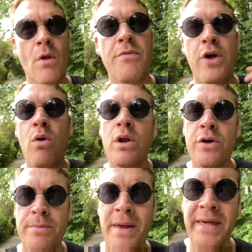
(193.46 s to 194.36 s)
The only
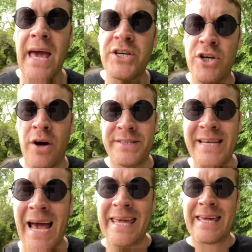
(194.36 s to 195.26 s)
other medication I'd
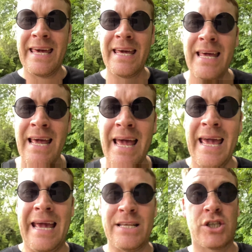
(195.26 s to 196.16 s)
take
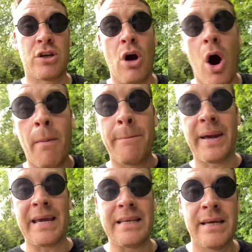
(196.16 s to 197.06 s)
is
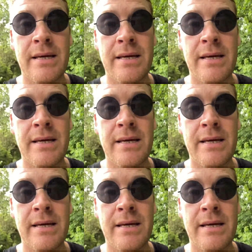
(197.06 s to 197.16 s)
Compeed.